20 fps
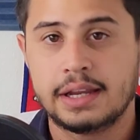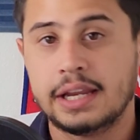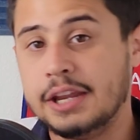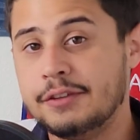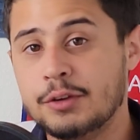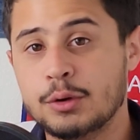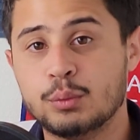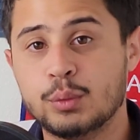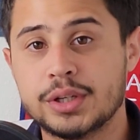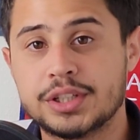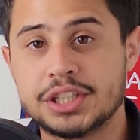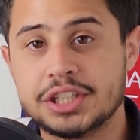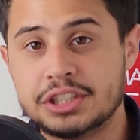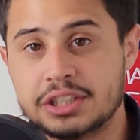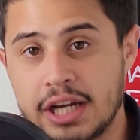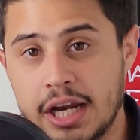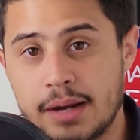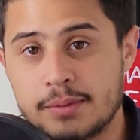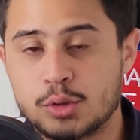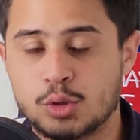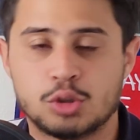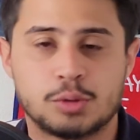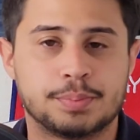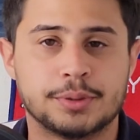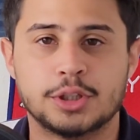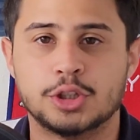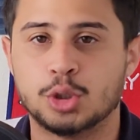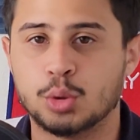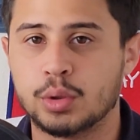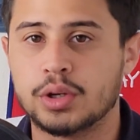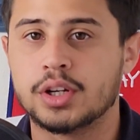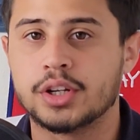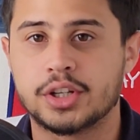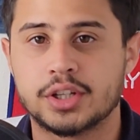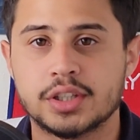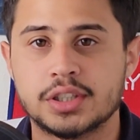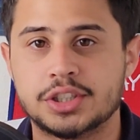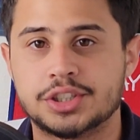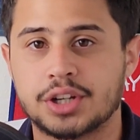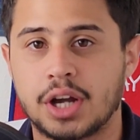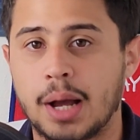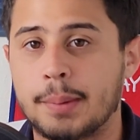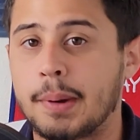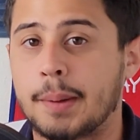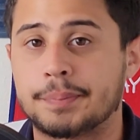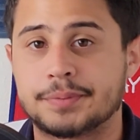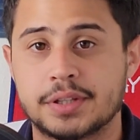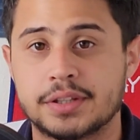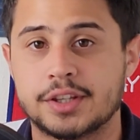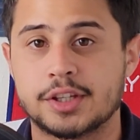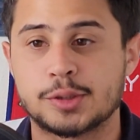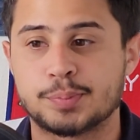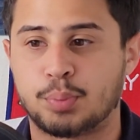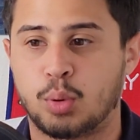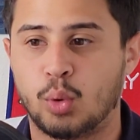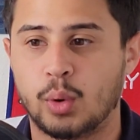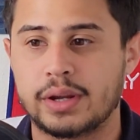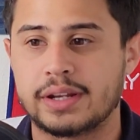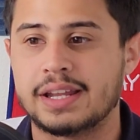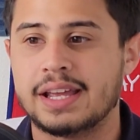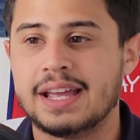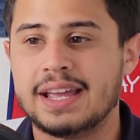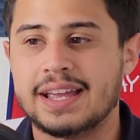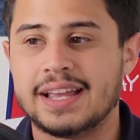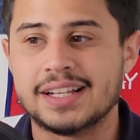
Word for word: Even Richie James, who's been doing a good job up to this point,